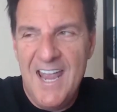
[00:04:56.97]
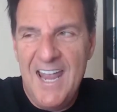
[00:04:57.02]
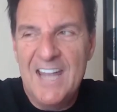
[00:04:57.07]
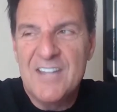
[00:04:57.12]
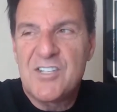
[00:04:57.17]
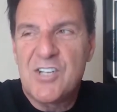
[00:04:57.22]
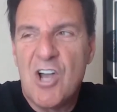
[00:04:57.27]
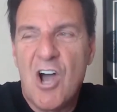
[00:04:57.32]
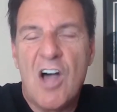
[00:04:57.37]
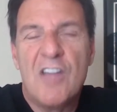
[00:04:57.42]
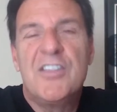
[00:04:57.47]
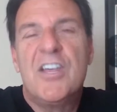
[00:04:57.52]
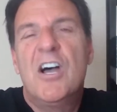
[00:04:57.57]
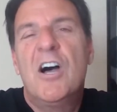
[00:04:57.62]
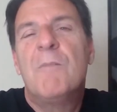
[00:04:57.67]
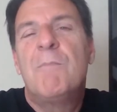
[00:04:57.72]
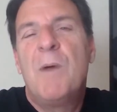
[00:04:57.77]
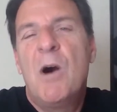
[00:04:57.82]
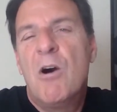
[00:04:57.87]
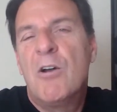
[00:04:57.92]
It's called the
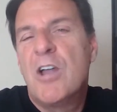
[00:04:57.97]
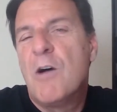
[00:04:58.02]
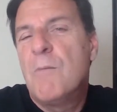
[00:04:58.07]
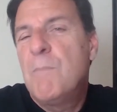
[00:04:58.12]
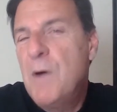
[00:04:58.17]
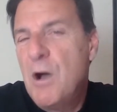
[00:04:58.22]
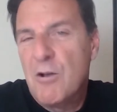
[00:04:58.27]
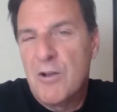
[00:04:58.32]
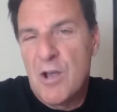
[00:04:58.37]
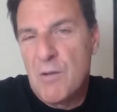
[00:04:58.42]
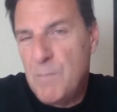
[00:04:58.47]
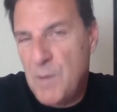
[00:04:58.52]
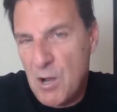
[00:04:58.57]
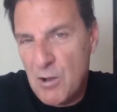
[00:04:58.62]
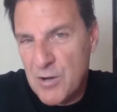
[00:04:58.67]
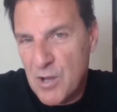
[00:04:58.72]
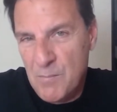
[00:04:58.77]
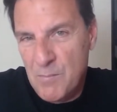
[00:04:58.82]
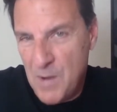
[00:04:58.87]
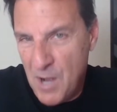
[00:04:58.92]

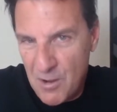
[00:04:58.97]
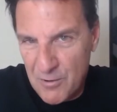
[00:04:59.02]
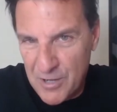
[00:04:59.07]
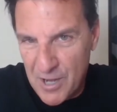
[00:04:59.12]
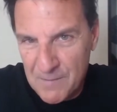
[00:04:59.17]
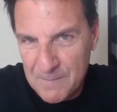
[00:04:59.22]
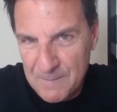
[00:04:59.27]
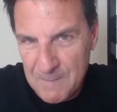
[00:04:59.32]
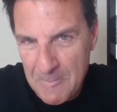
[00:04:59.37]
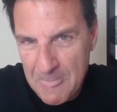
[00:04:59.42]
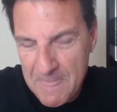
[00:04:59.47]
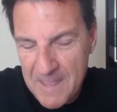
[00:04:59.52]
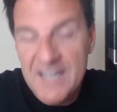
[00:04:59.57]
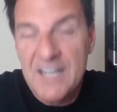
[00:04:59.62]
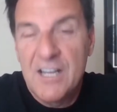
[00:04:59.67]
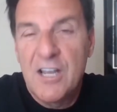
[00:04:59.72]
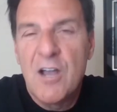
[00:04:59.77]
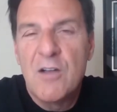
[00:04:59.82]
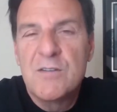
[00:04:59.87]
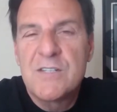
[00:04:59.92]
Pono,
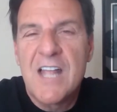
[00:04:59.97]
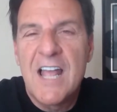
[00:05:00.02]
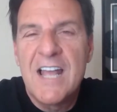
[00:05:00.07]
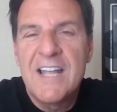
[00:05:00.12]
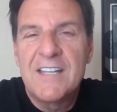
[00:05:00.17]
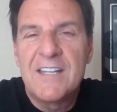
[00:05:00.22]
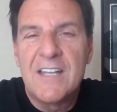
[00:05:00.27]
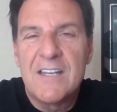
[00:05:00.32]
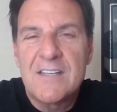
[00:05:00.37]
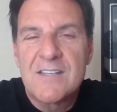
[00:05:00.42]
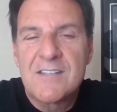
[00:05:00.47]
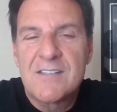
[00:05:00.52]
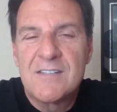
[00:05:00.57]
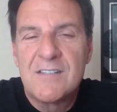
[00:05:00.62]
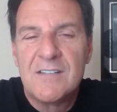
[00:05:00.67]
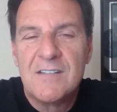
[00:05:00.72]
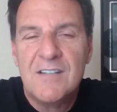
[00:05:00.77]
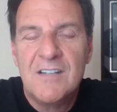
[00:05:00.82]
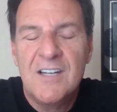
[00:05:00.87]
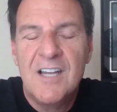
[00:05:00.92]
And it goes like
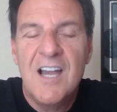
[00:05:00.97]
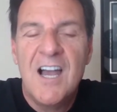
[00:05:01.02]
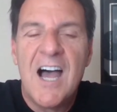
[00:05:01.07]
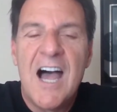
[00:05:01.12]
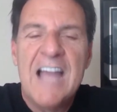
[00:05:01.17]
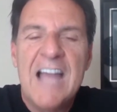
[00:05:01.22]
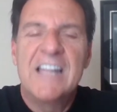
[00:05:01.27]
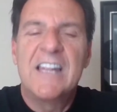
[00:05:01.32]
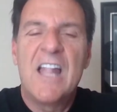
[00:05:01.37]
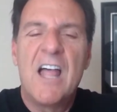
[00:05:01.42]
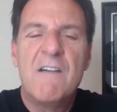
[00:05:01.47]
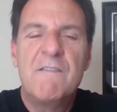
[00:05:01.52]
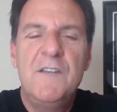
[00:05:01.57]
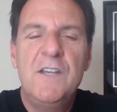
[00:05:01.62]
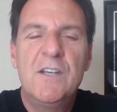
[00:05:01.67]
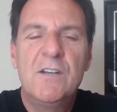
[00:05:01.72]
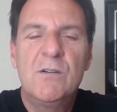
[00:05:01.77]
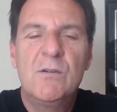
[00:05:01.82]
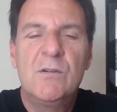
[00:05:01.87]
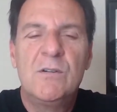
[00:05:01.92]
this I love
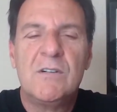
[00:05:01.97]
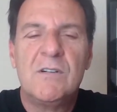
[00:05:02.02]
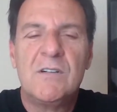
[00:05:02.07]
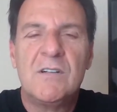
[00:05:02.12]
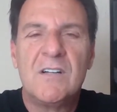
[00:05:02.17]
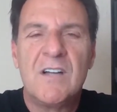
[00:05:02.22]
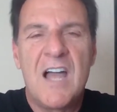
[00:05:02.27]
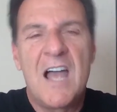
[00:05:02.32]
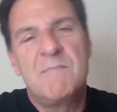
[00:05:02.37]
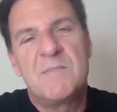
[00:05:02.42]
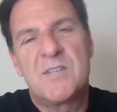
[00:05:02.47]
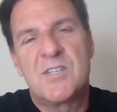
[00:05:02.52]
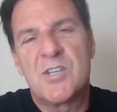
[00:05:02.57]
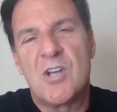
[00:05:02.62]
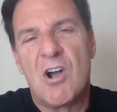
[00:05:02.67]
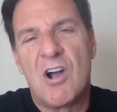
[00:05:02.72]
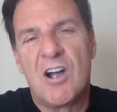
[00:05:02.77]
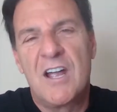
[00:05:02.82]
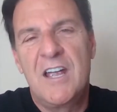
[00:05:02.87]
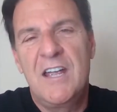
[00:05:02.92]
you. I'm
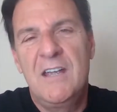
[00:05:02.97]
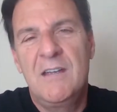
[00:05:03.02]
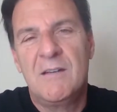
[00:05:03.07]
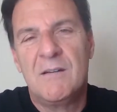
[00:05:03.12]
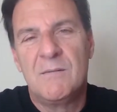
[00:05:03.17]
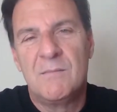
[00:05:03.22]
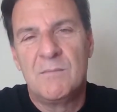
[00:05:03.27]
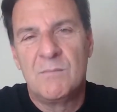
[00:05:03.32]
sorry.